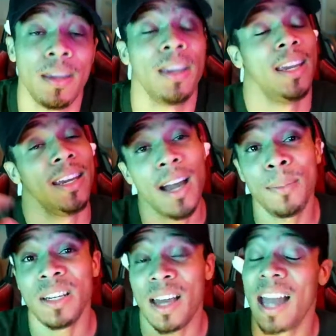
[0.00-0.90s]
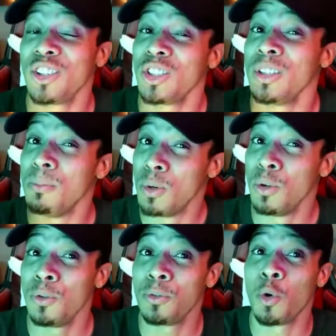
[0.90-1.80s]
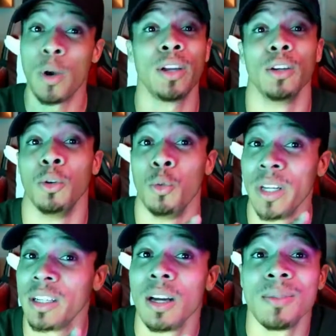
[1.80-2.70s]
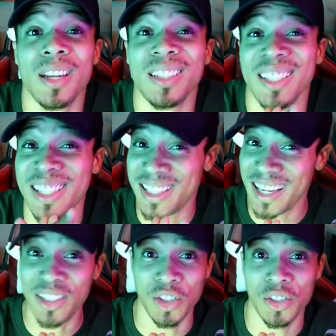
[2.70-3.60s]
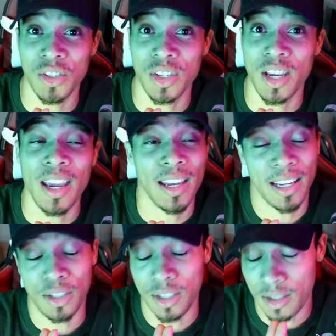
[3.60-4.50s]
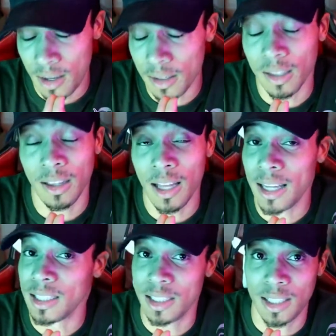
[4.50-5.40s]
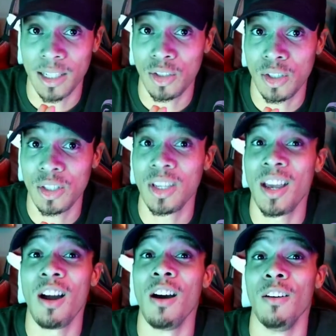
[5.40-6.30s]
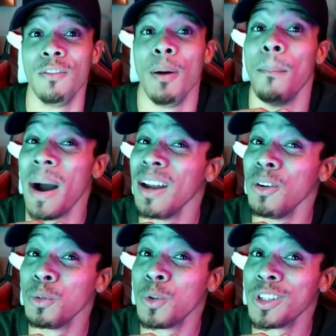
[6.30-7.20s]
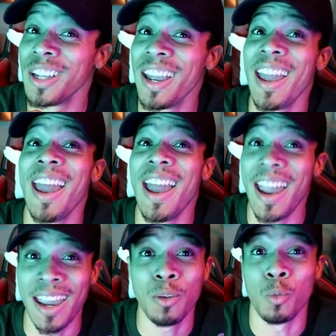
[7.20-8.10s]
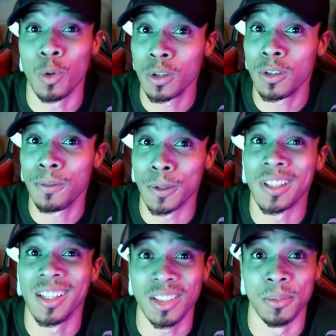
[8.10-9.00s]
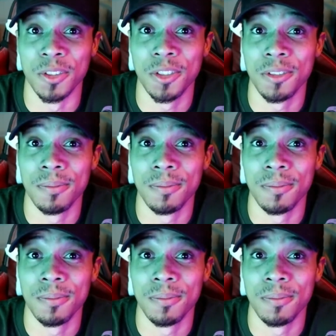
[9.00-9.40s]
It got me to actually move quicker when it comes down to sketches, and I've done a lot of sketches of my own work and work for customers.